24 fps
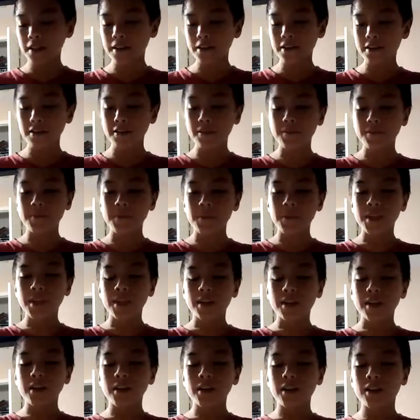
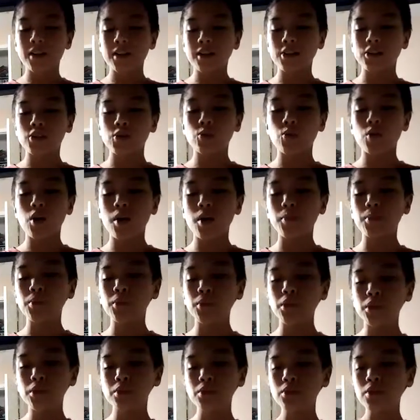Swablu,
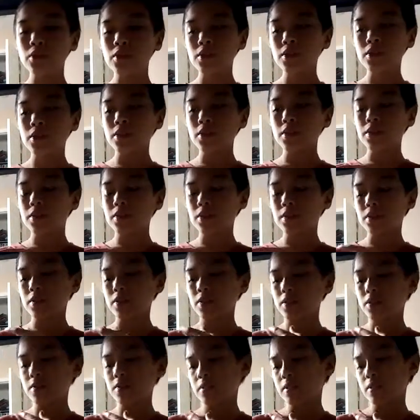
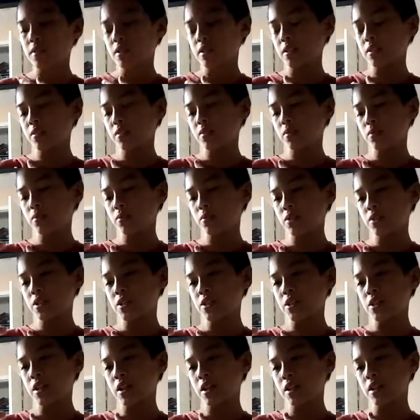which
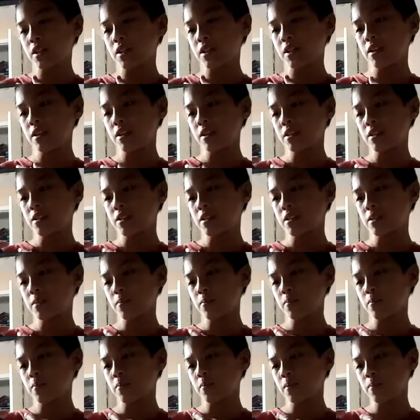is
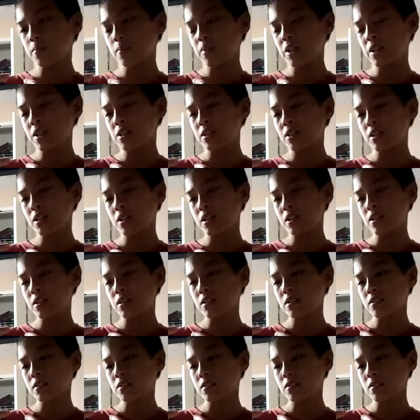basic
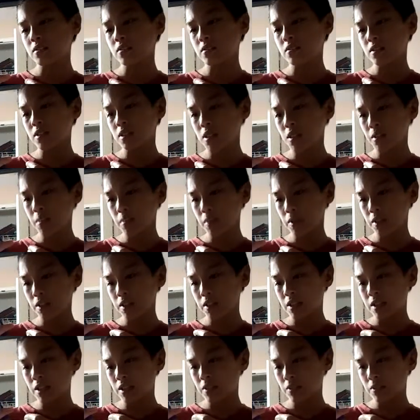type, I think, or
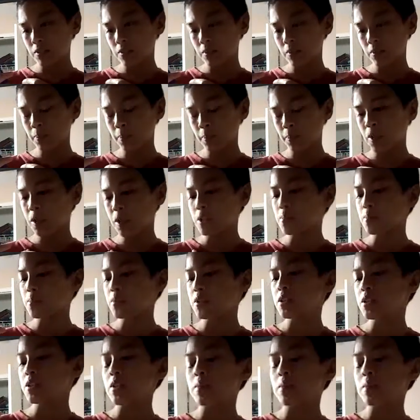plasma type, I don't know.